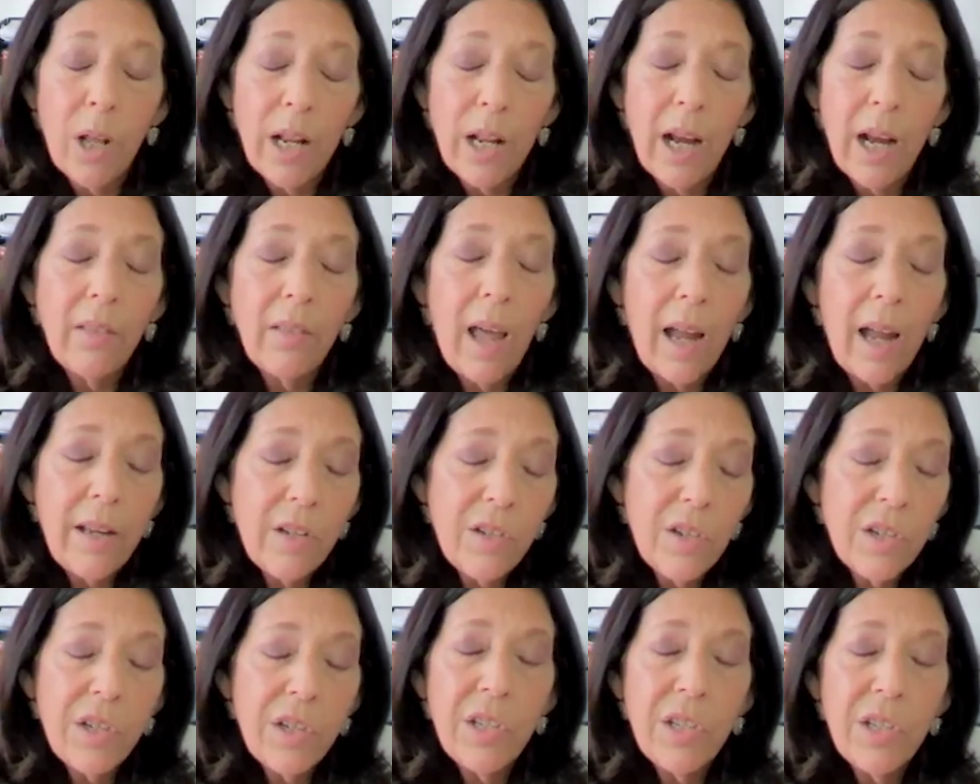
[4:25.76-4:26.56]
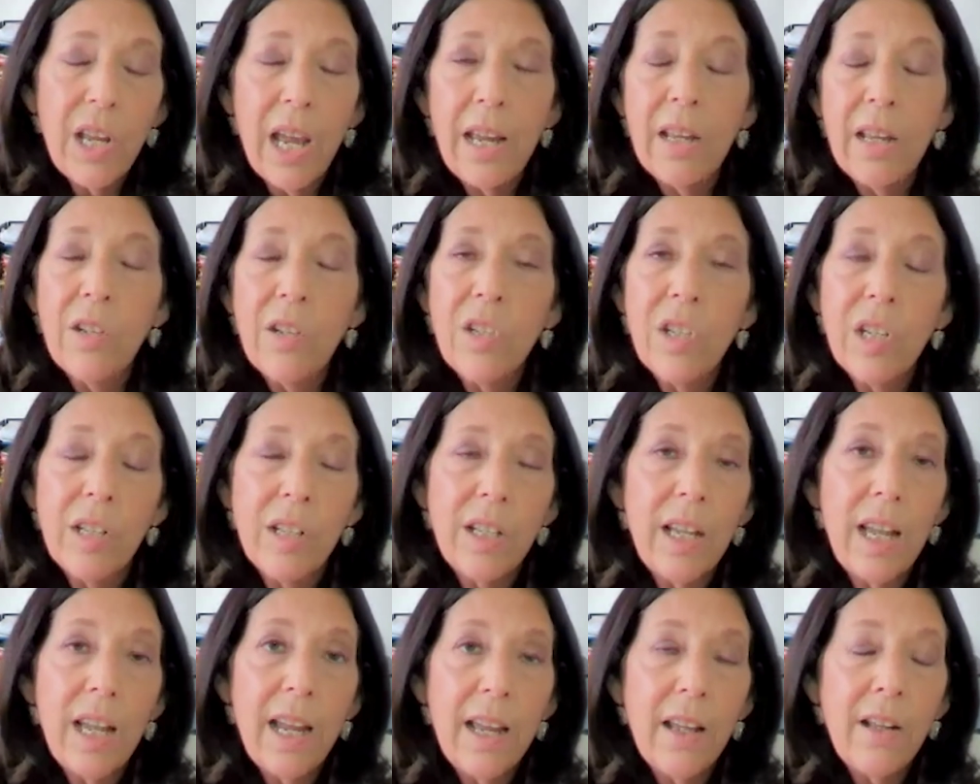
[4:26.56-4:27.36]
what I like to say is
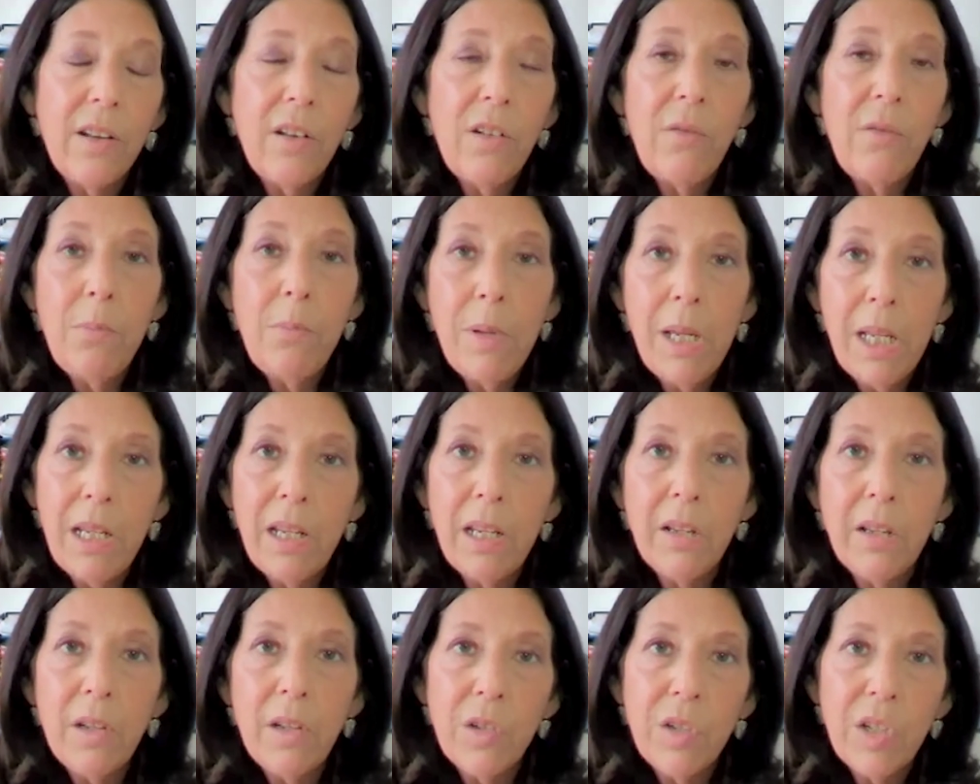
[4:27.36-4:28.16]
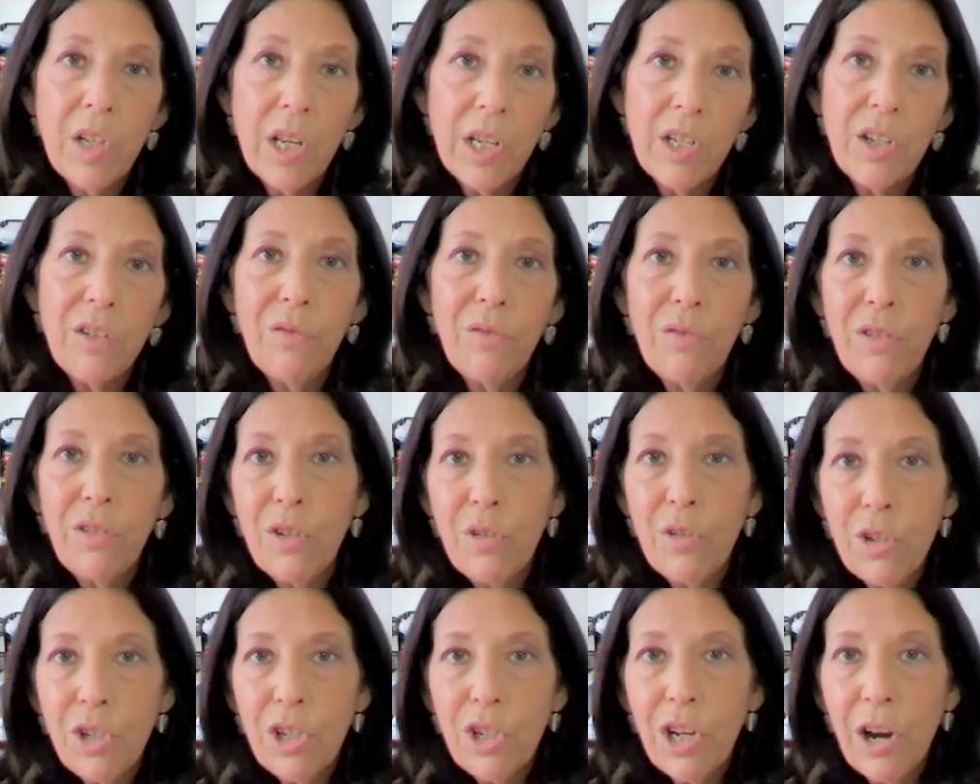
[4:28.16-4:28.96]
at the end of meetings as a
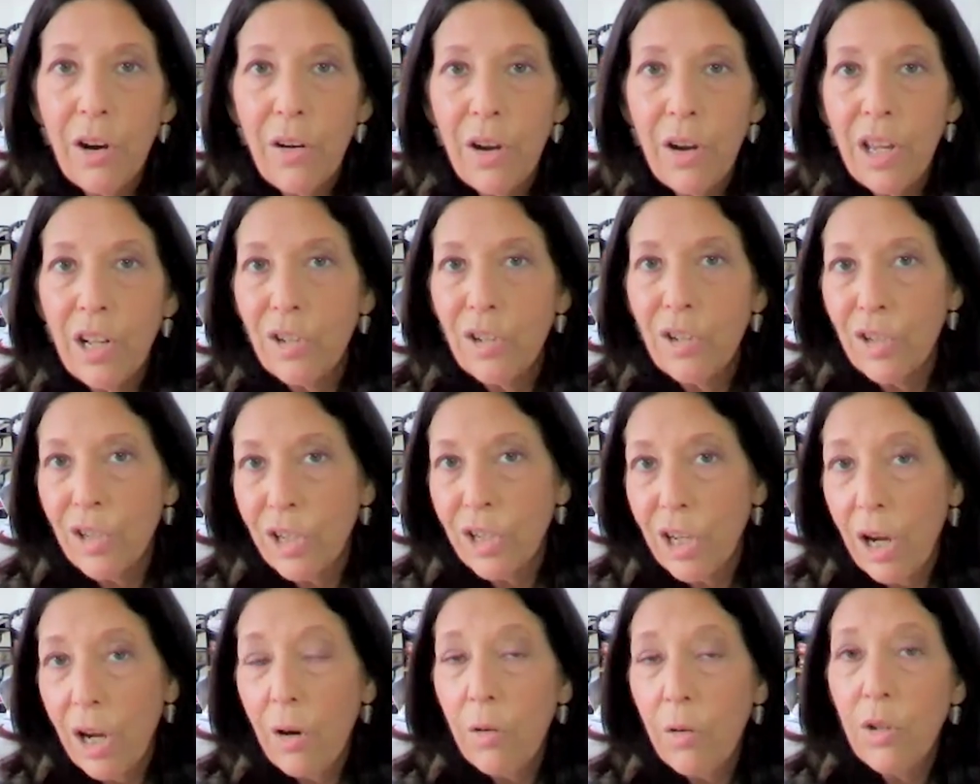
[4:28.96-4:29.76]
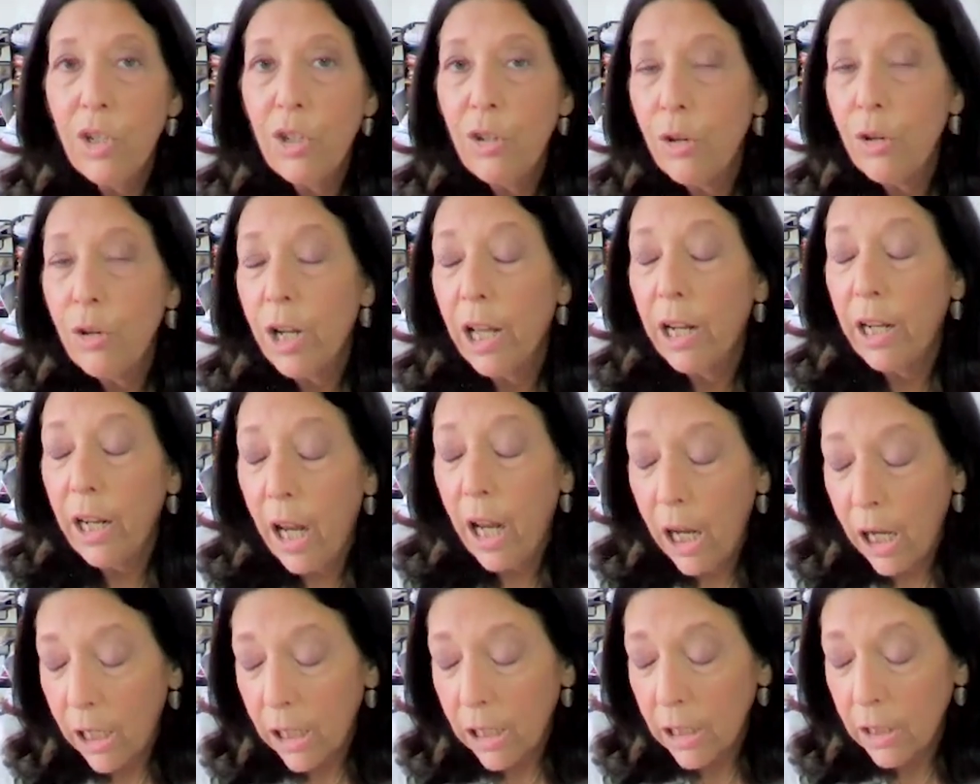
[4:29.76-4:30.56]
fiduciary and as a coach, you get
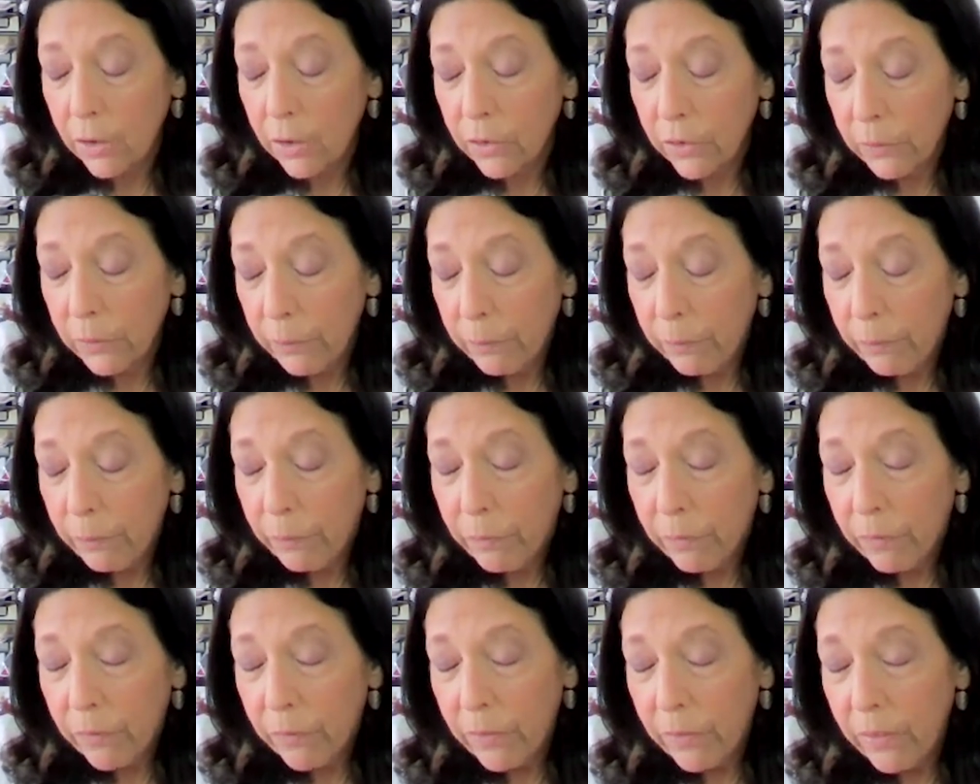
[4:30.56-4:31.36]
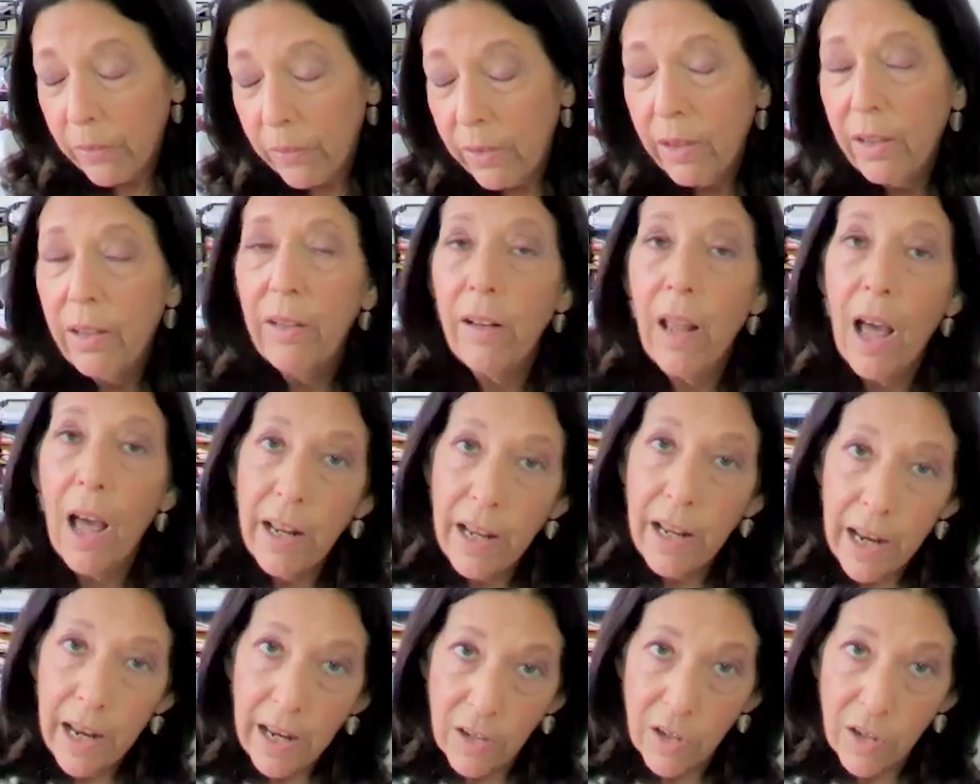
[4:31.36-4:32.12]
hugs, not